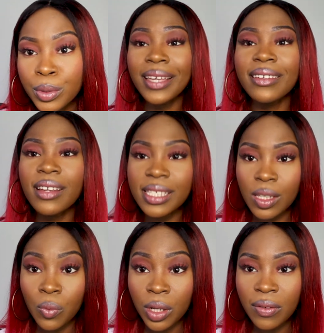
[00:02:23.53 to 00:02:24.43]
But in
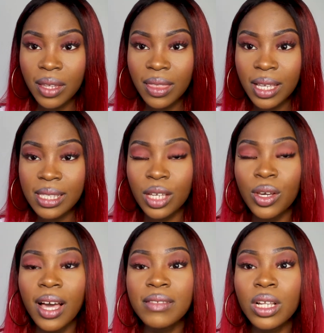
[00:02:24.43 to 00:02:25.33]
nursing, one of the things that
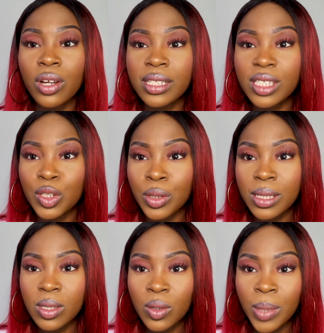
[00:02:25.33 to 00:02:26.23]
you have to learn to do
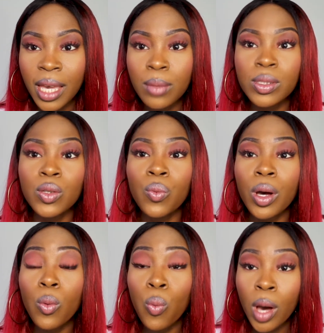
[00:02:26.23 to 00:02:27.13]
is to be able to
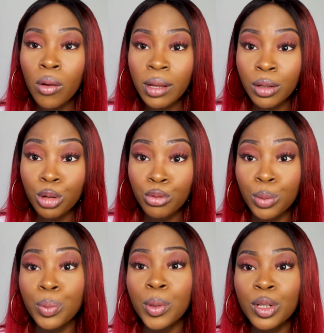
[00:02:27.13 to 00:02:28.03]
work well in a
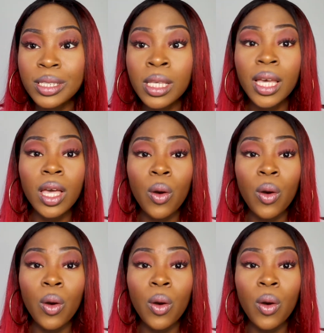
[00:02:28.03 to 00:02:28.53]
group, because